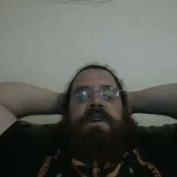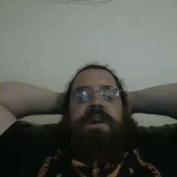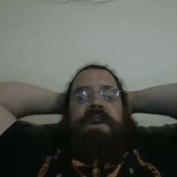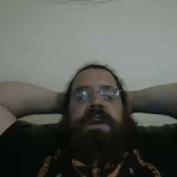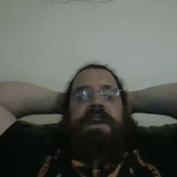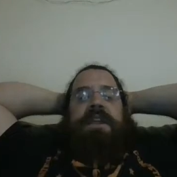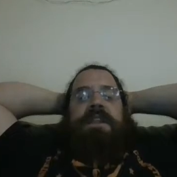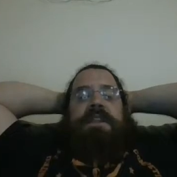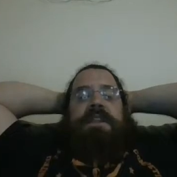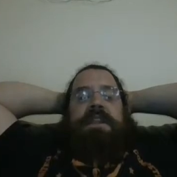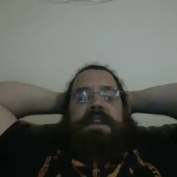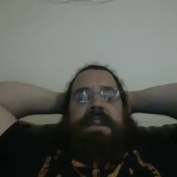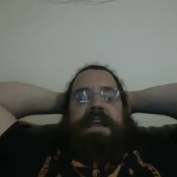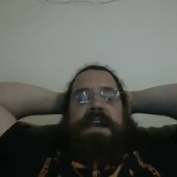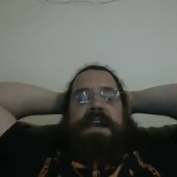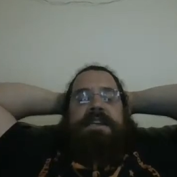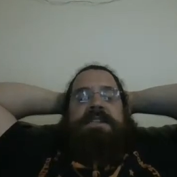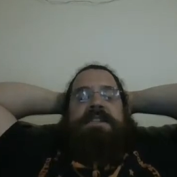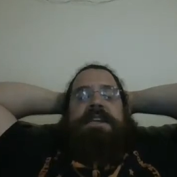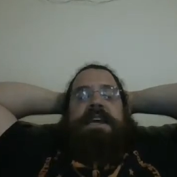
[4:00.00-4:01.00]
can get the
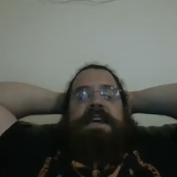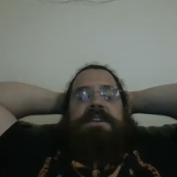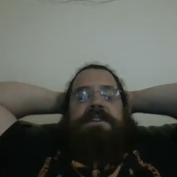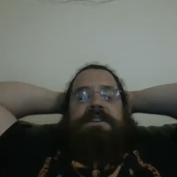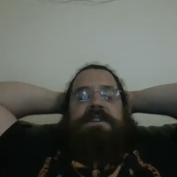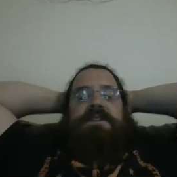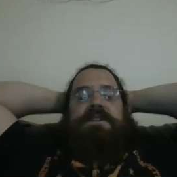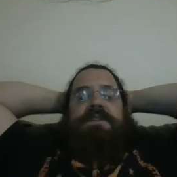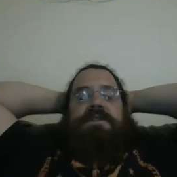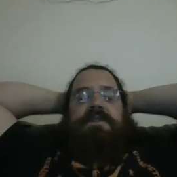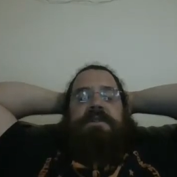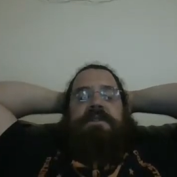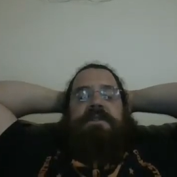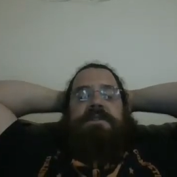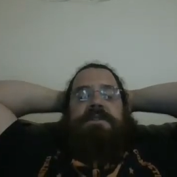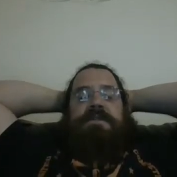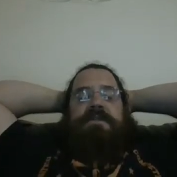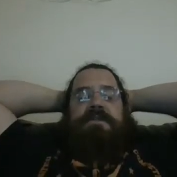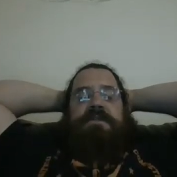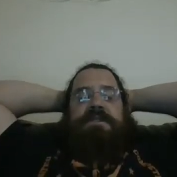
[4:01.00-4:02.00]
next set just as good
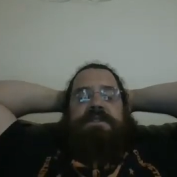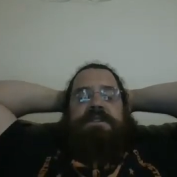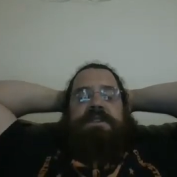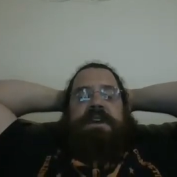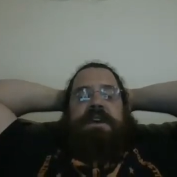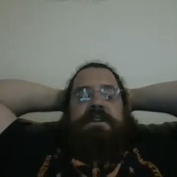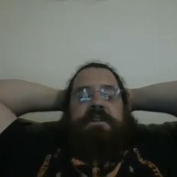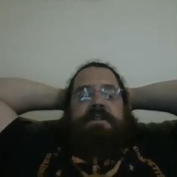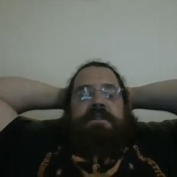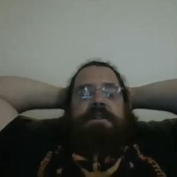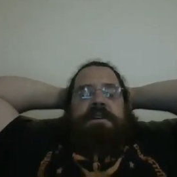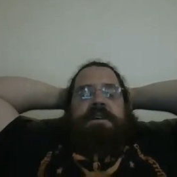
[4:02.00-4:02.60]
as the first set.